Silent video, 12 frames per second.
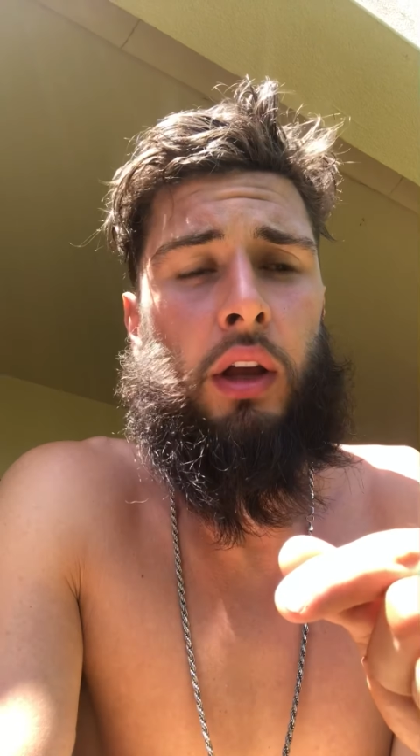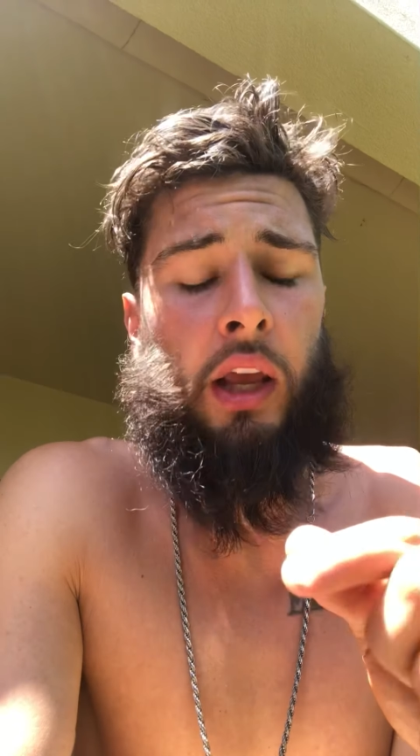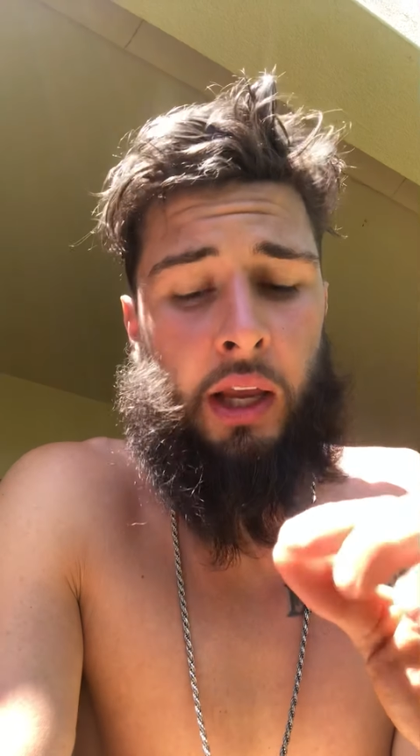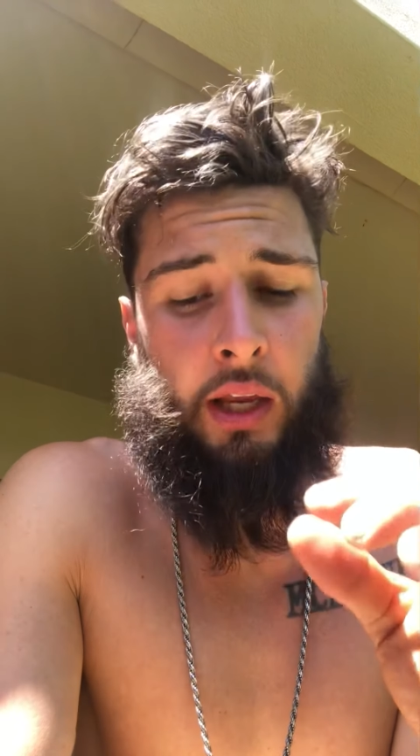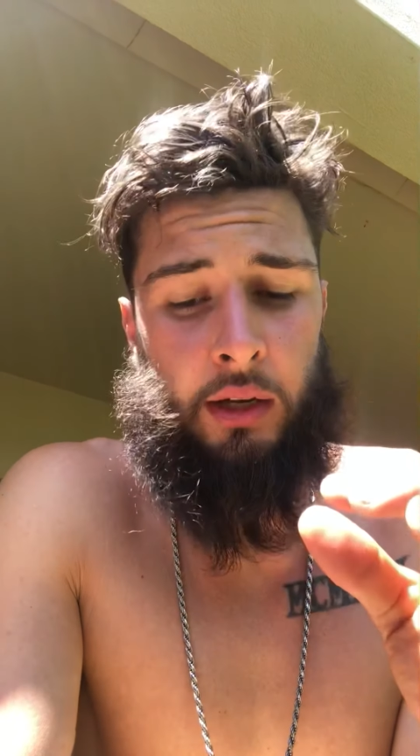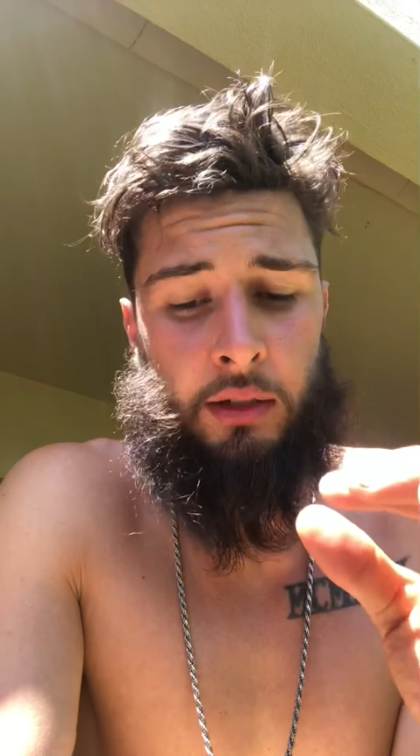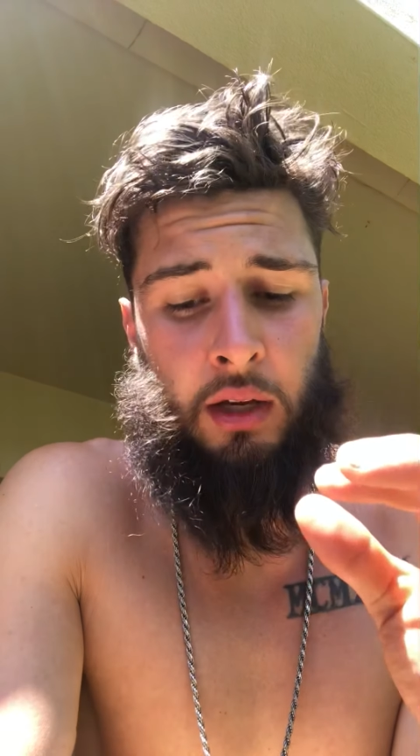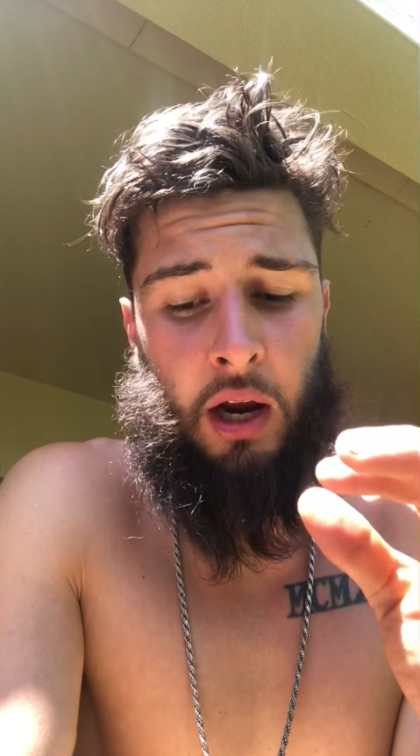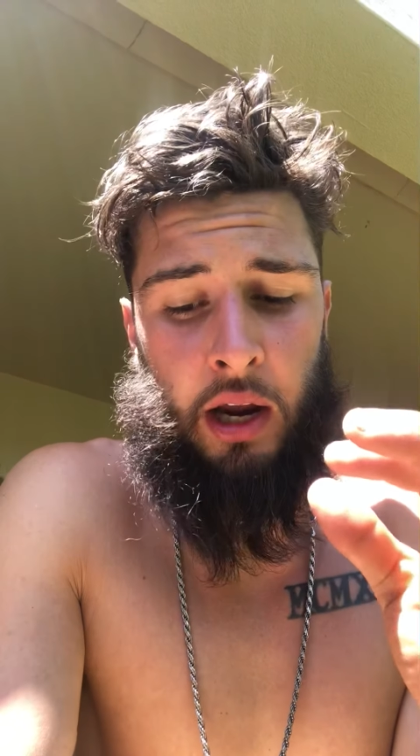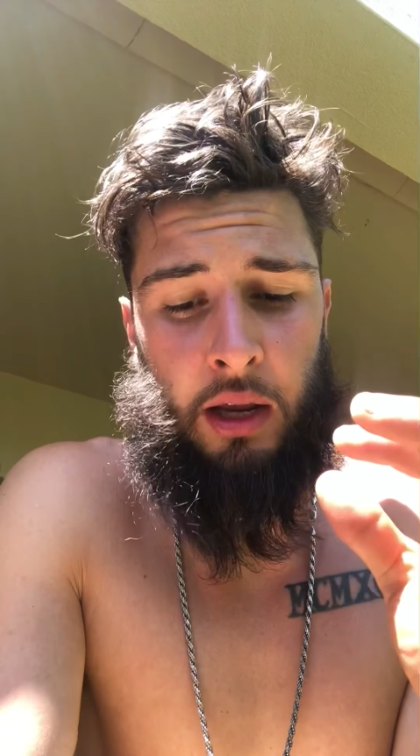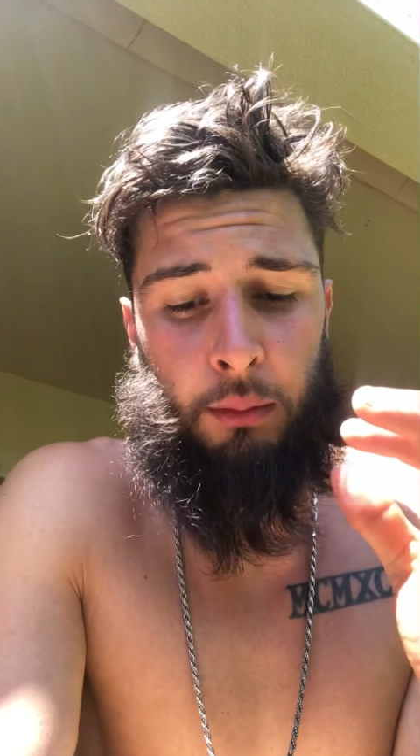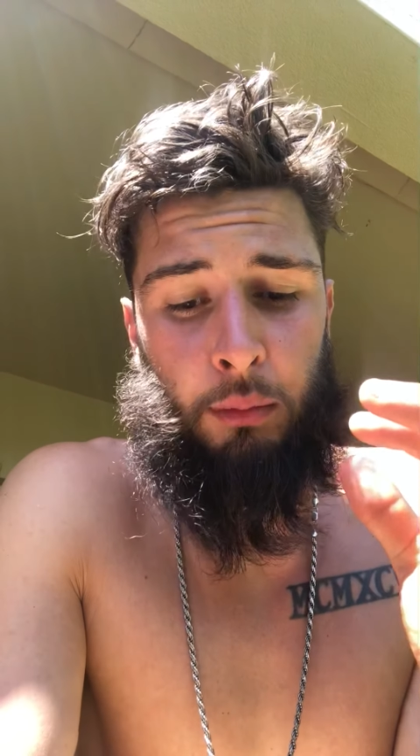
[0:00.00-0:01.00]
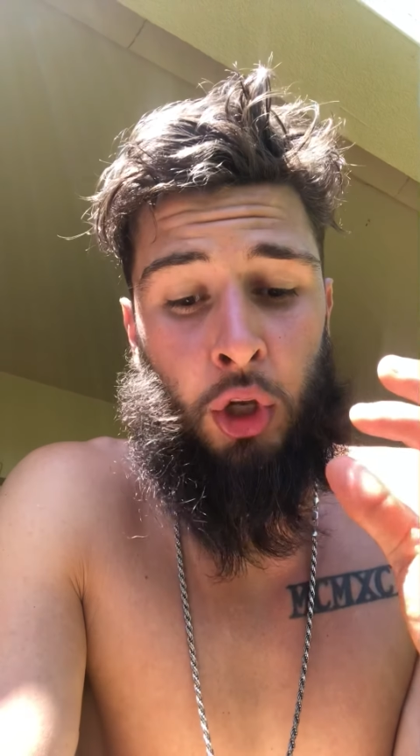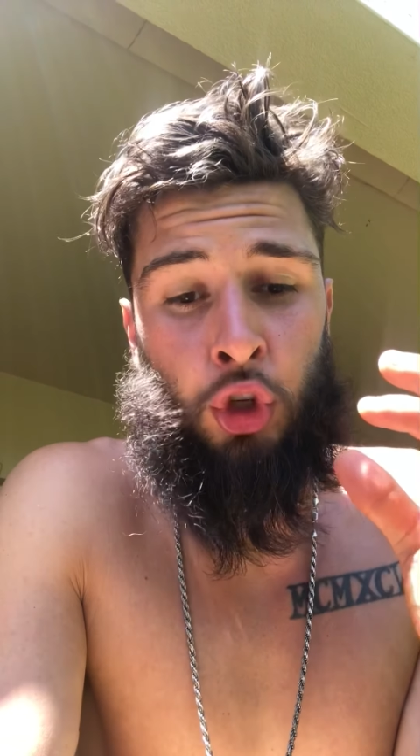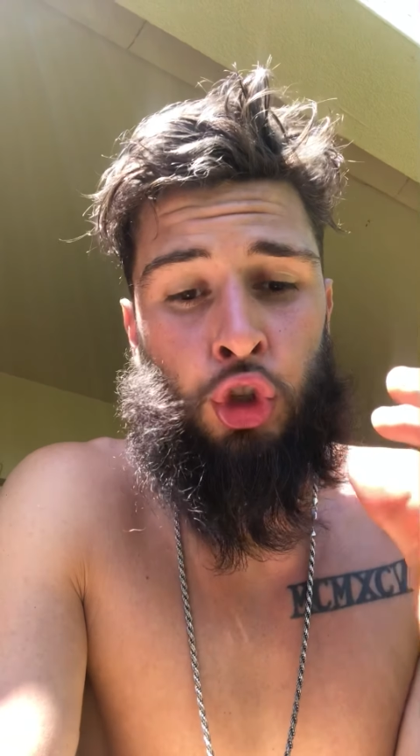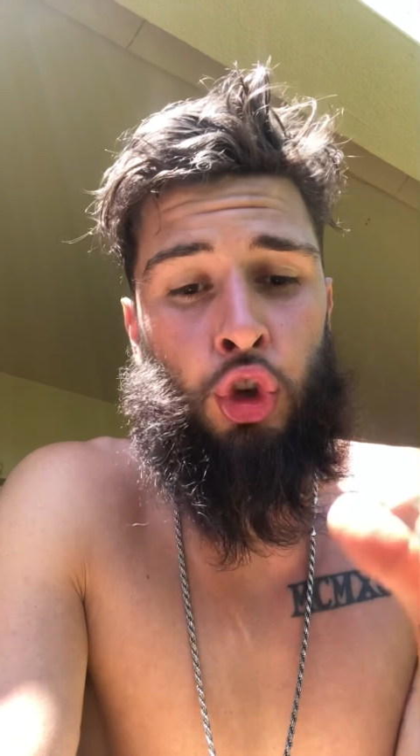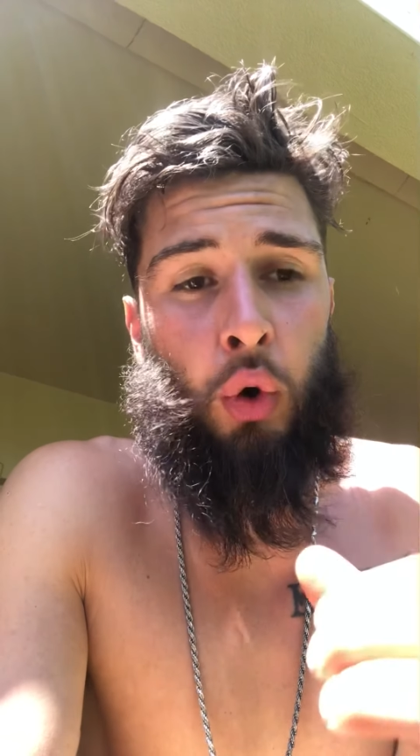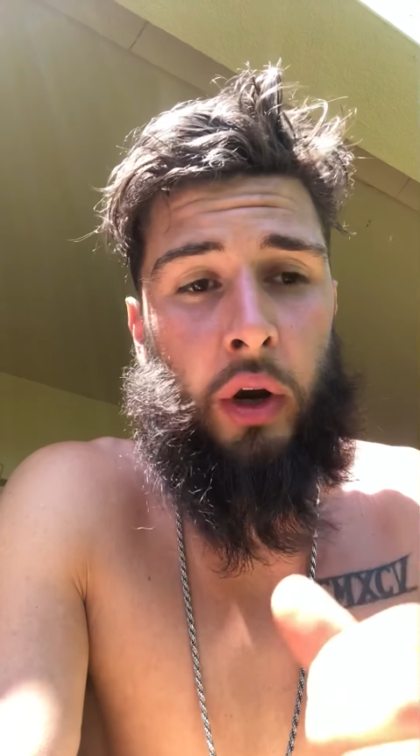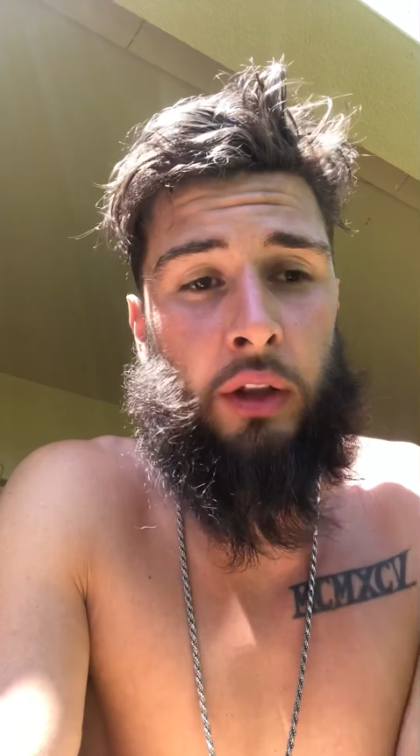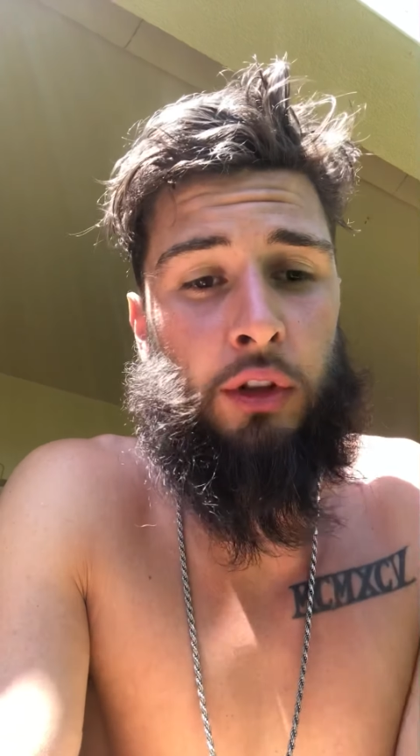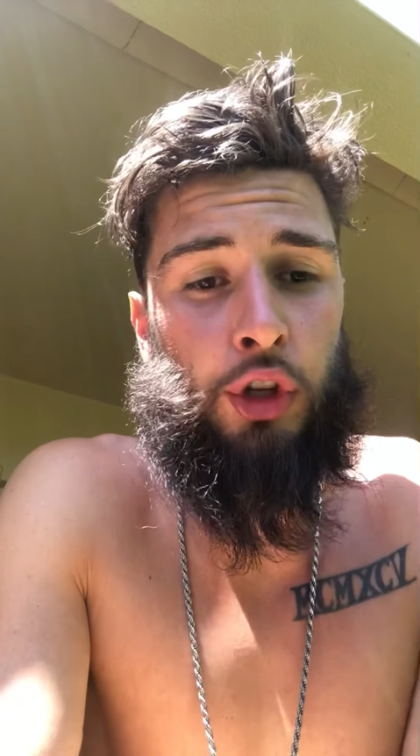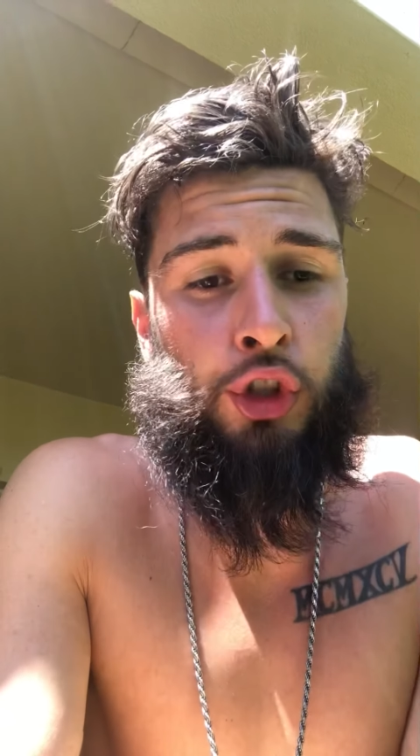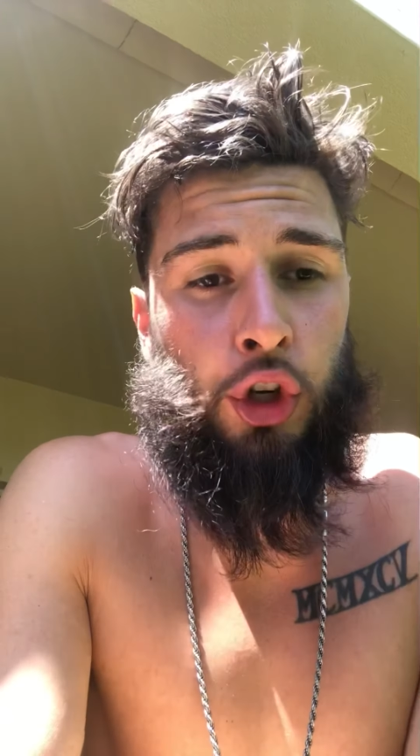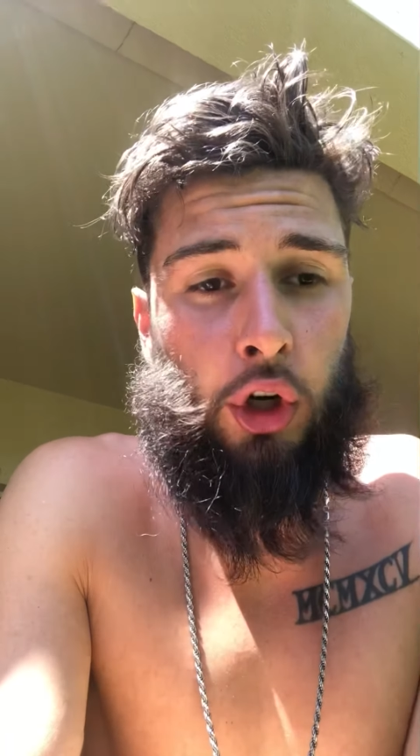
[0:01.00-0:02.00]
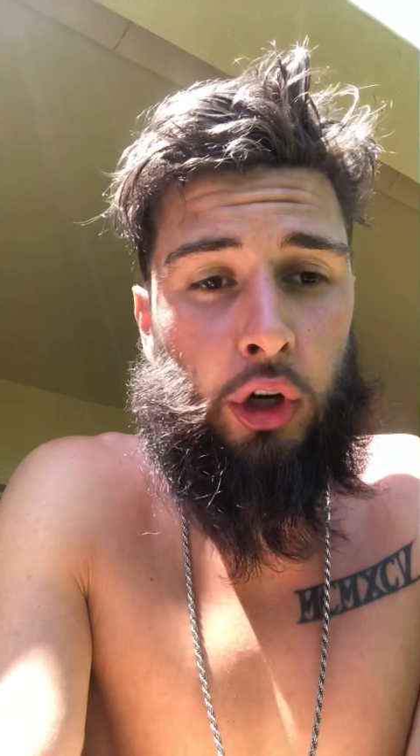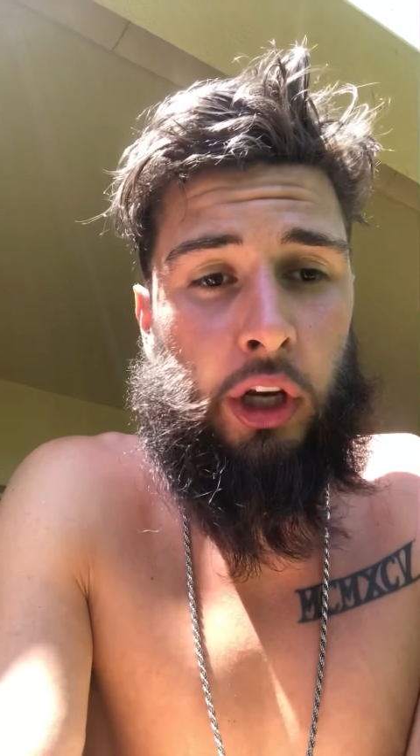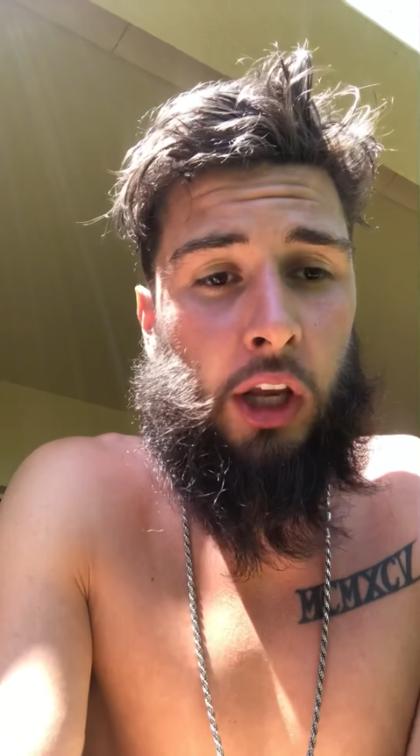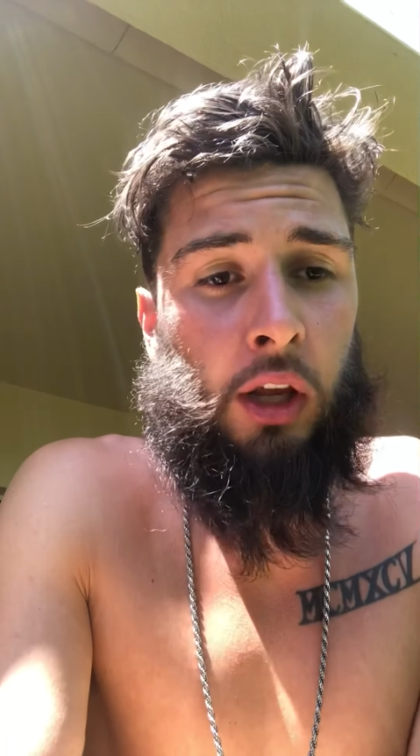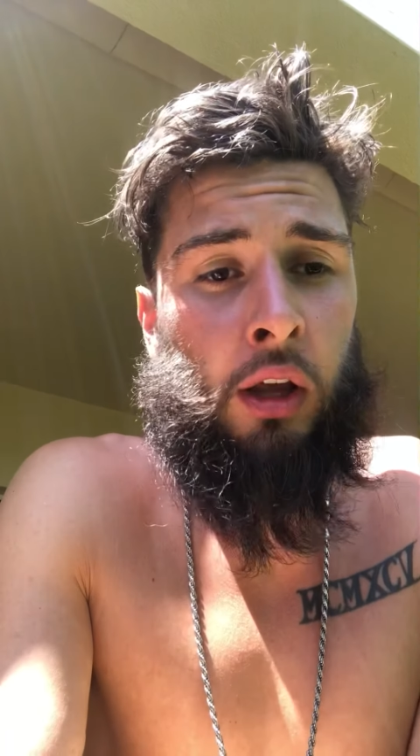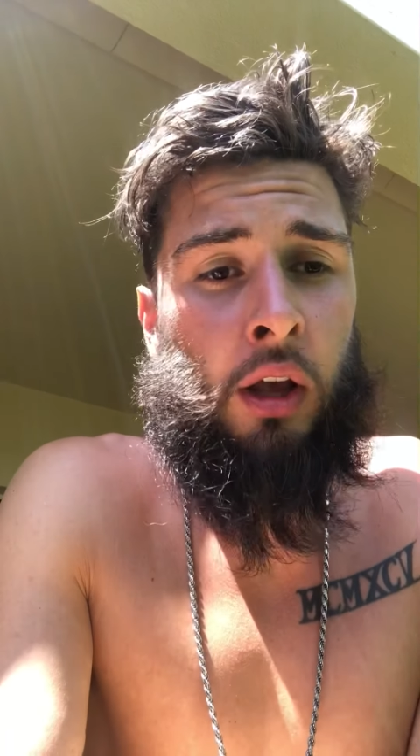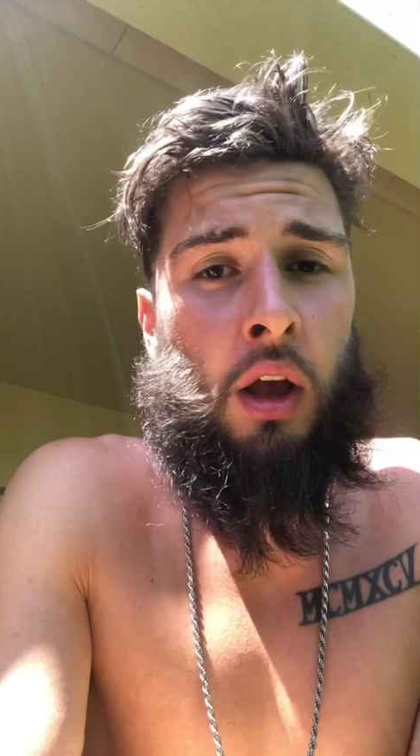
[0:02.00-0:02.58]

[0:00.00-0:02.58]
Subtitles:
and I am enjoying the journey.